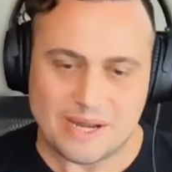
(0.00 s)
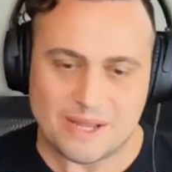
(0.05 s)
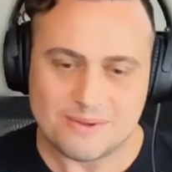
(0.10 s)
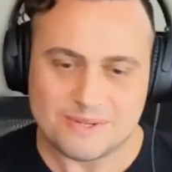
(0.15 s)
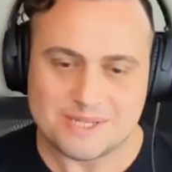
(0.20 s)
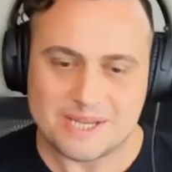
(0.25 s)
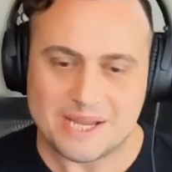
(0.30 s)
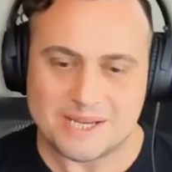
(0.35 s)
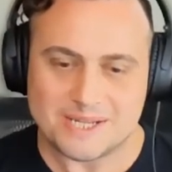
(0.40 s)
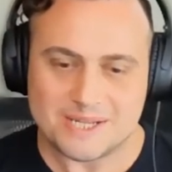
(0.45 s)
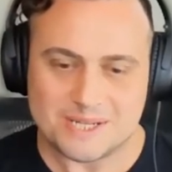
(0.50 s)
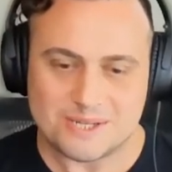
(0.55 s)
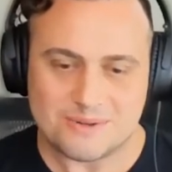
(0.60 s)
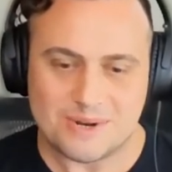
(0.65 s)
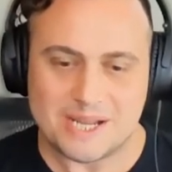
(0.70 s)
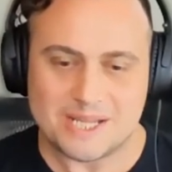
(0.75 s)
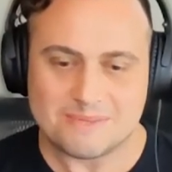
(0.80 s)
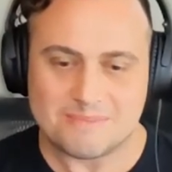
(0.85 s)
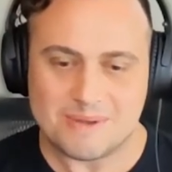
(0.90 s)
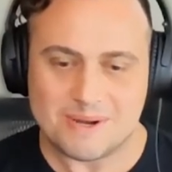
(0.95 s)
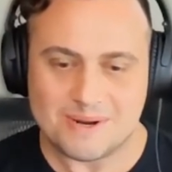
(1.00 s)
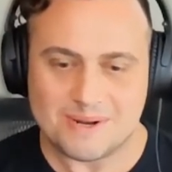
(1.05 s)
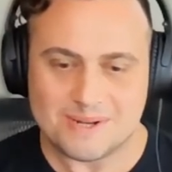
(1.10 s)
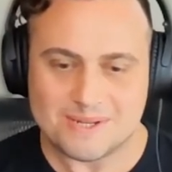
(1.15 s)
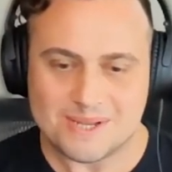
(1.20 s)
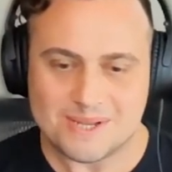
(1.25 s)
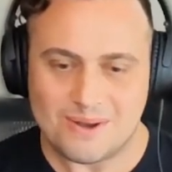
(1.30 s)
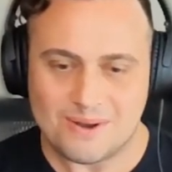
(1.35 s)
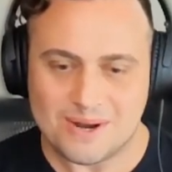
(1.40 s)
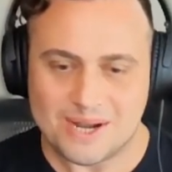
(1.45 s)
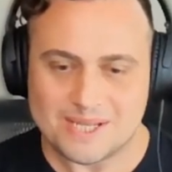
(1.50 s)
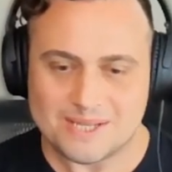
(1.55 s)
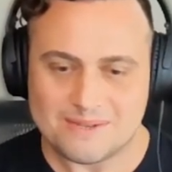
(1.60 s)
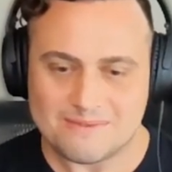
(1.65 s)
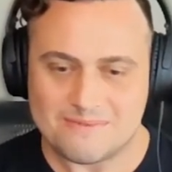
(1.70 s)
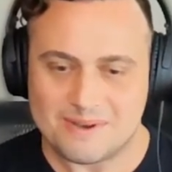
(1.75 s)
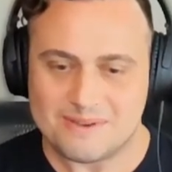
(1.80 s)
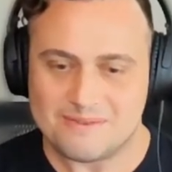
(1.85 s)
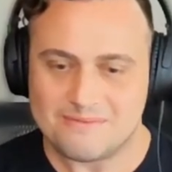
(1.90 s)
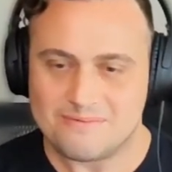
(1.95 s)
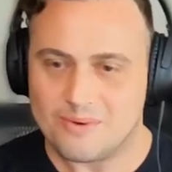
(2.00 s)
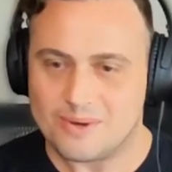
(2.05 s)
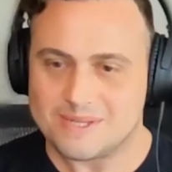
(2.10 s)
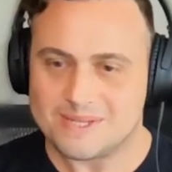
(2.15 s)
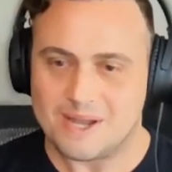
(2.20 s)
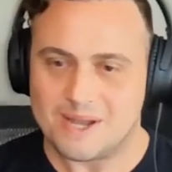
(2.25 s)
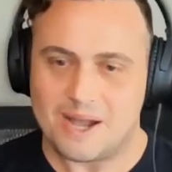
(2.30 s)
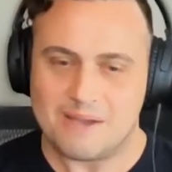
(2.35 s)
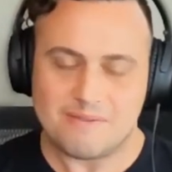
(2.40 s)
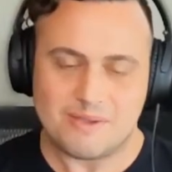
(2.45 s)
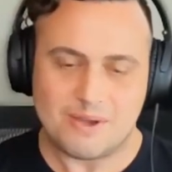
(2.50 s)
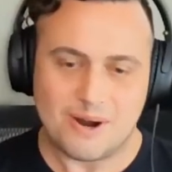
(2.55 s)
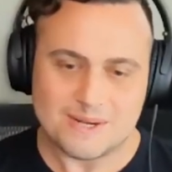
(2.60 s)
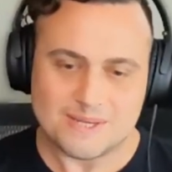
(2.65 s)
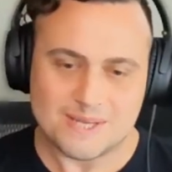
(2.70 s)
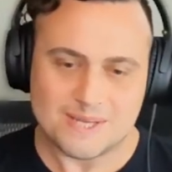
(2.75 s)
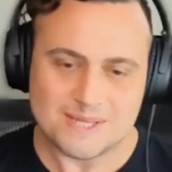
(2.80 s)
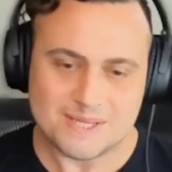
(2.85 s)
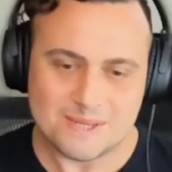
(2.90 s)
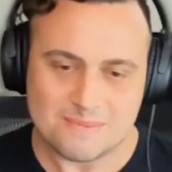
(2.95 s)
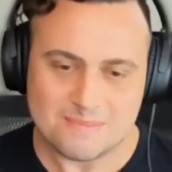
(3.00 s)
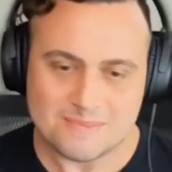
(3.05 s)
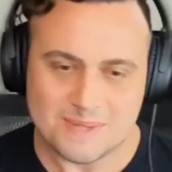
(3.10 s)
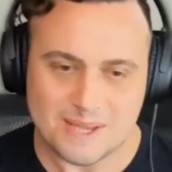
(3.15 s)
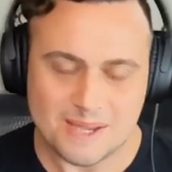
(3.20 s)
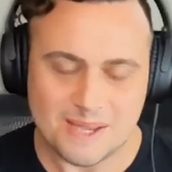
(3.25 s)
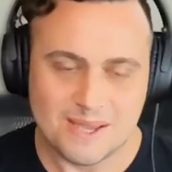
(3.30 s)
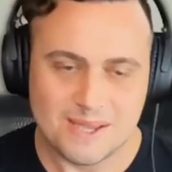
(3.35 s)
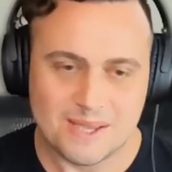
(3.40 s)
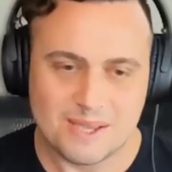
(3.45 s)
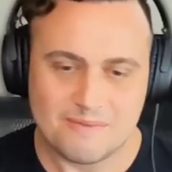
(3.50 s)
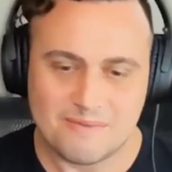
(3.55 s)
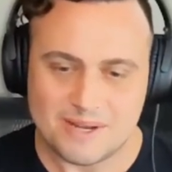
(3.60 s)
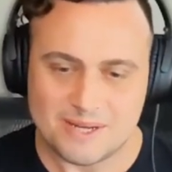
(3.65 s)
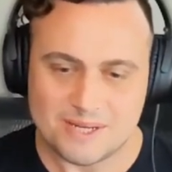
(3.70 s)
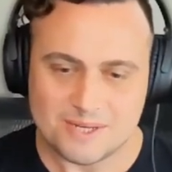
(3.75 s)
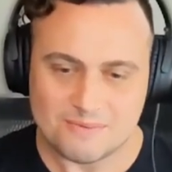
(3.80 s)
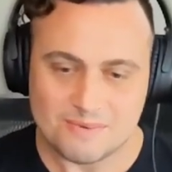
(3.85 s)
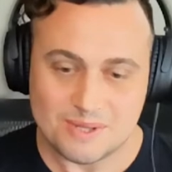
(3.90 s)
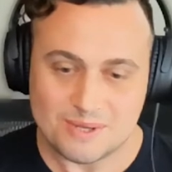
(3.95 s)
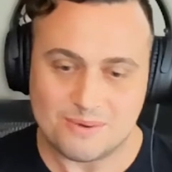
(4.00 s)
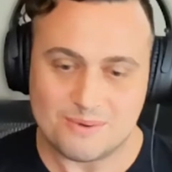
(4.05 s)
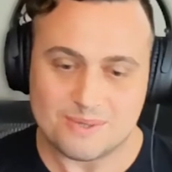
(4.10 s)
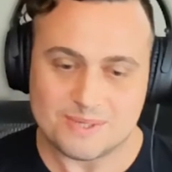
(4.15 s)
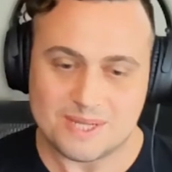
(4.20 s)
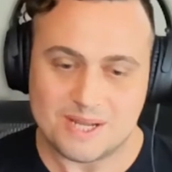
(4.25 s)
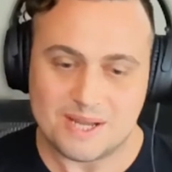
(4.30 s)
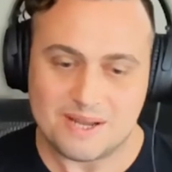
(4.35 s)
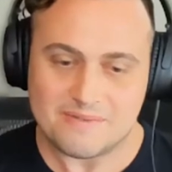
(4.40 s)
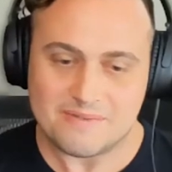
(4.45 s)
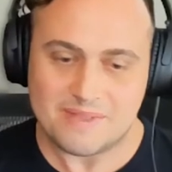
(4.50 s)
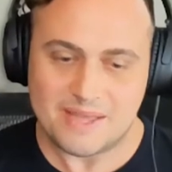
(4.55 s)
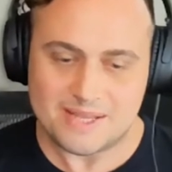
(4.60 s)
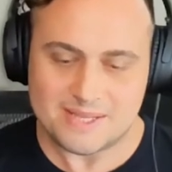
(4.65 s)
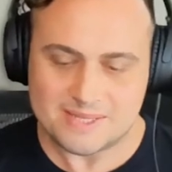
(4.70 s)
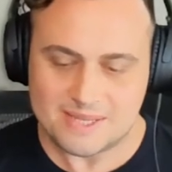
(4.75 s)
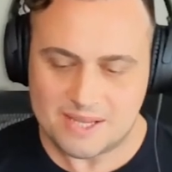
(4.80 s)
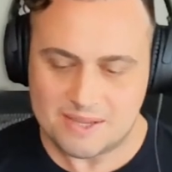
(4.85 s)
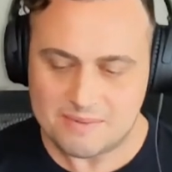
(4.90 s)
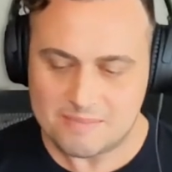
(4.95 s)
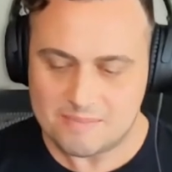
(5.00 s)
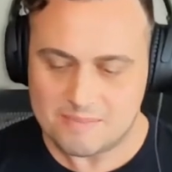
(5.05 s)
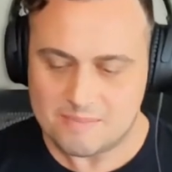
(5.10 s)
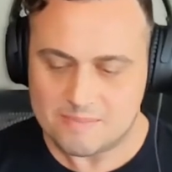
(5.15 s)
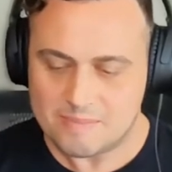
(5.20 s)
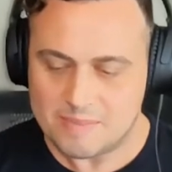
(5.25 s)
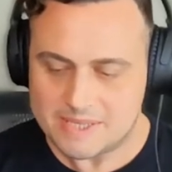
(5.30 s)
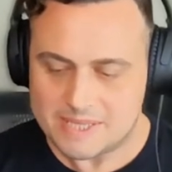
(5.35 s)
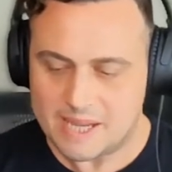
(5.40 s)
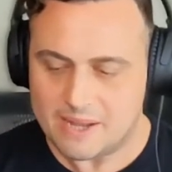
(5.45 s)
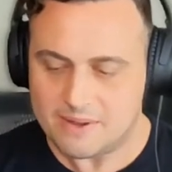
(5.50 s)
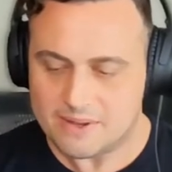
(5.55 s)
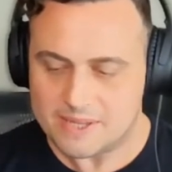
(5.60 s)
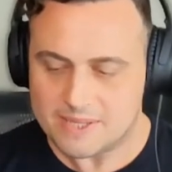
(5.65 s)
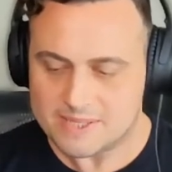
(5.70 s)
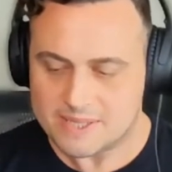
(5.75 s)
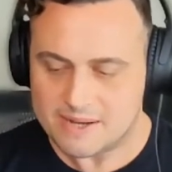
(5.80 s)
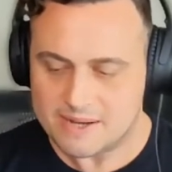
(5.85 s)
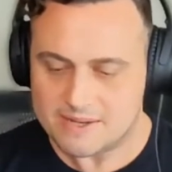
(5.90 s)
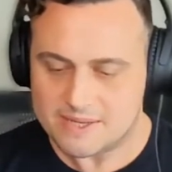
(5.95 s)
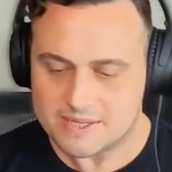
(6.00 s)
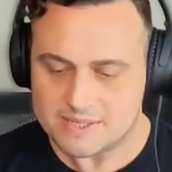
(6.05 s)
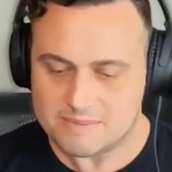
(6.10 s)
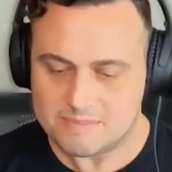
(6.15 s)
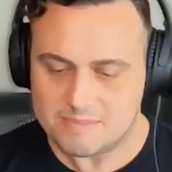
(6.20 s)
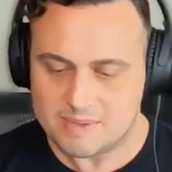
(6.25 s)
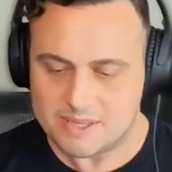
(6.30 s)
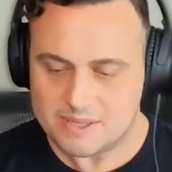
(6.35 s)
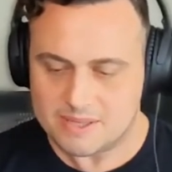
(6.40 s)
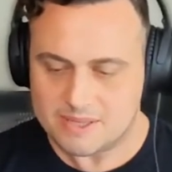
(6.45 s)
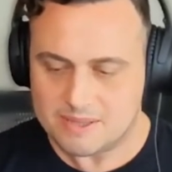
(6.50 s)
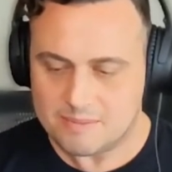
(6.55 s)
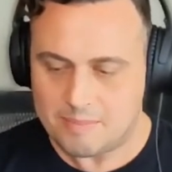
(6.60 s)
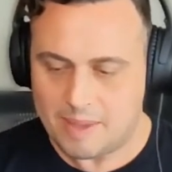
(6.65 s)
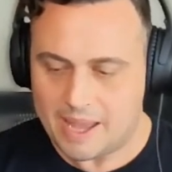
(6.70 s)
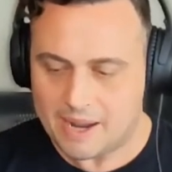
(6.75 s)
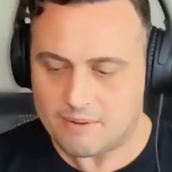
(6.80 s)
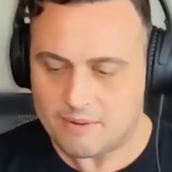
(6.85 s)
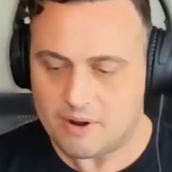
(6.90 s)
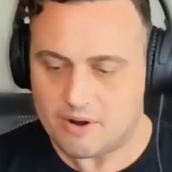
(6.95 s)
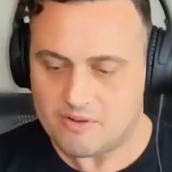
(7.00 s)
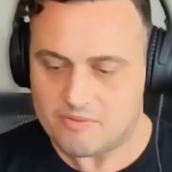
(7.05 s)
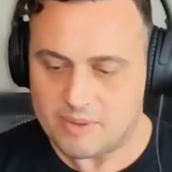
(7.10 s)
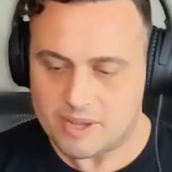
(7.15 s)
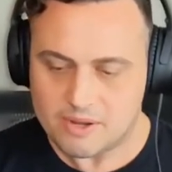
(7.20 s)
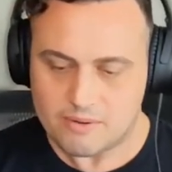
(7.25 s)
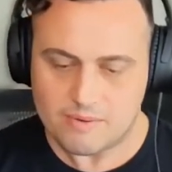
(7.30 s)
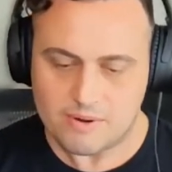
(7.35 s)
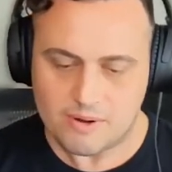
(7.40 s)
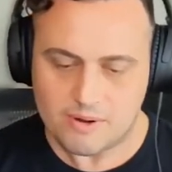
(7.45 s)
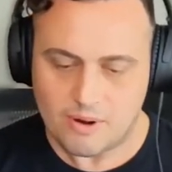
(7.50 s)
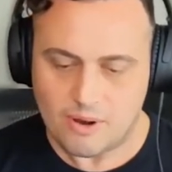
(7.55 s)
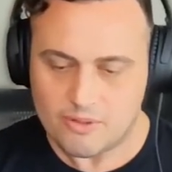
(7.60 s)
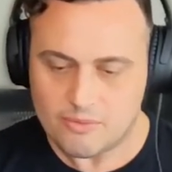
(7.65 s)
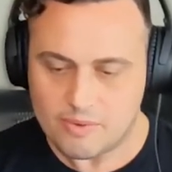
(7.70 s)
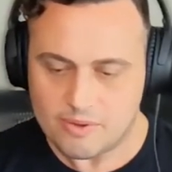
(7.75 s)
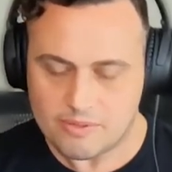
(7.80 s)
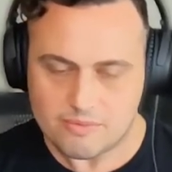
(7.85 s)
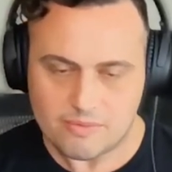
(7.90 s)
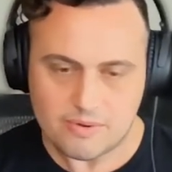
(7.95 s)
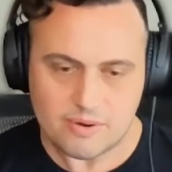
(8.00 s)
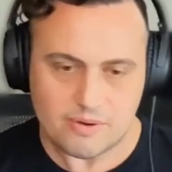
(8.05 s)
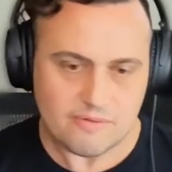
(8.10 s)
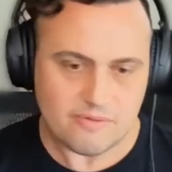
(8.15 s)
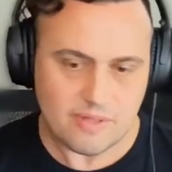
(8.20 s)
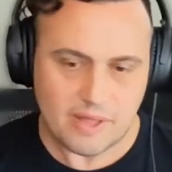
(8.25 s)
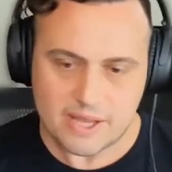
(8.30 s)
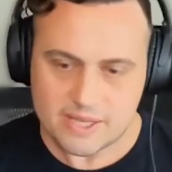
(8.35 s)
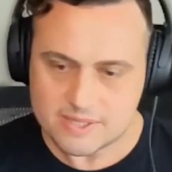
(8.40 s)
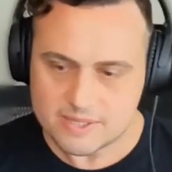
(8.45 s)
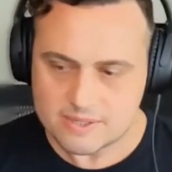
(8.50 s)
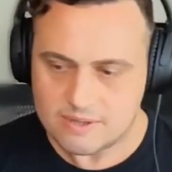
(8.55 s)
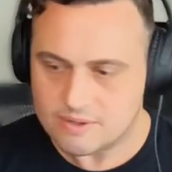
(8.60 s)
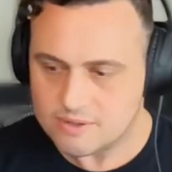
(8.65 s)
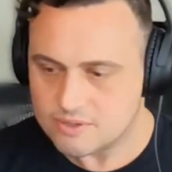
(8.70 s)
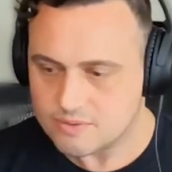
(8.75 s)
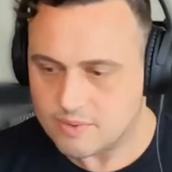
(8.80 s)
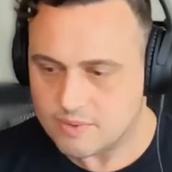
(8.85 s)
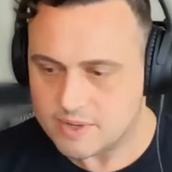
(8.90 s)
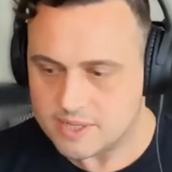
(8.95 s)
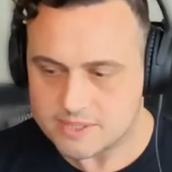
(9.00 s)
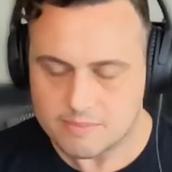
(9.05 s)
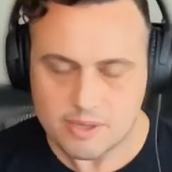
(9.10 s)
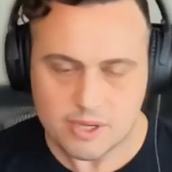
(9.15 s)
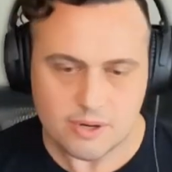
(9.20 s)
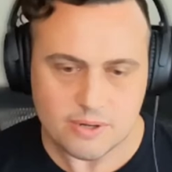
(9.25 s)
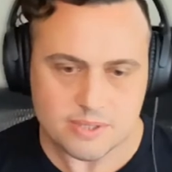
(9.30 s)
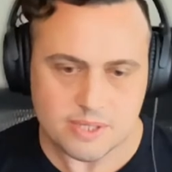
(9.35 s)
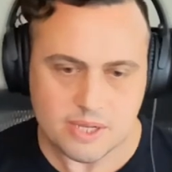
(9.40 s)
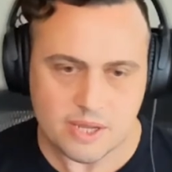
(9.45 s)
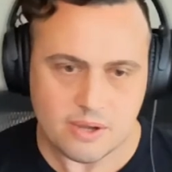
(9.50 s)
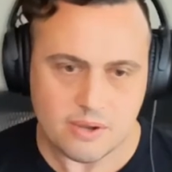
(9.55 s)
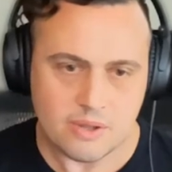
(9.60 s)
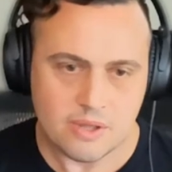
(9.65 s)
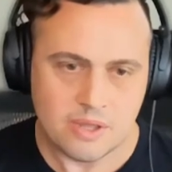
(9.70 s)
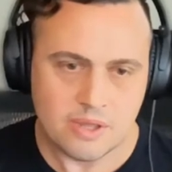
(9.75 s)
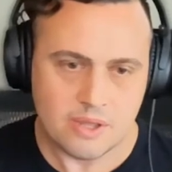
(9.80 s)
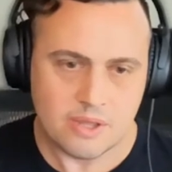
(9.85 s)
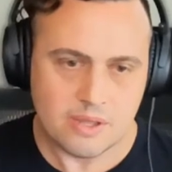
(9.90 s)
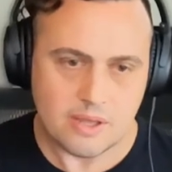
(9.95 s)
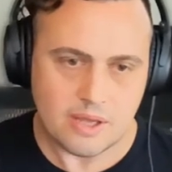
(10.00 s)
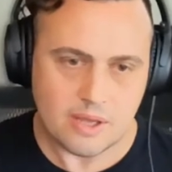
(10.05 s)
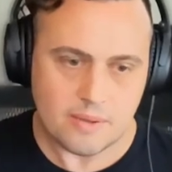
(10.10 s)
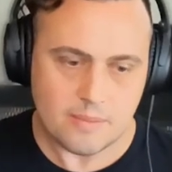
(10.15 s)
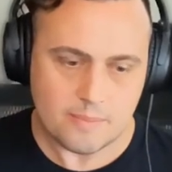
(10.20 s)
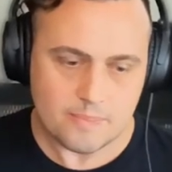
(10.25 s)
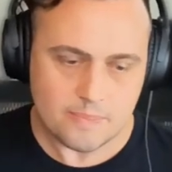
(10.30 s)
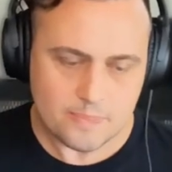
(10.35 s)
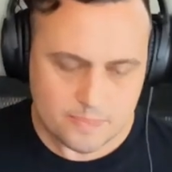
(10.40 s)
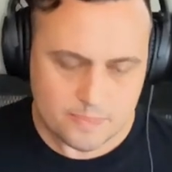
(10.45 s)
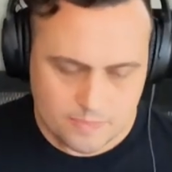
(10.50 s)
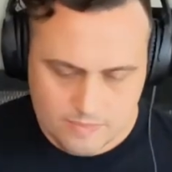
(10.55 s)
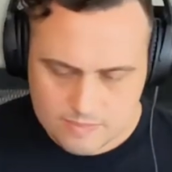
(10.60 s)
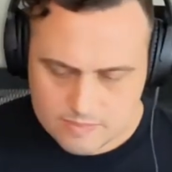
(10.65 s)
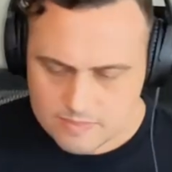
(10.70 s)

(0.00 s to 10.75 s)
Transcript: radio station transmitters, all kinds of fun voice IVR systems. Like you find just really cool stuff. And that same mentality has kind of just been the background of my career all the way through for the last, you know, 20 some years now. Um,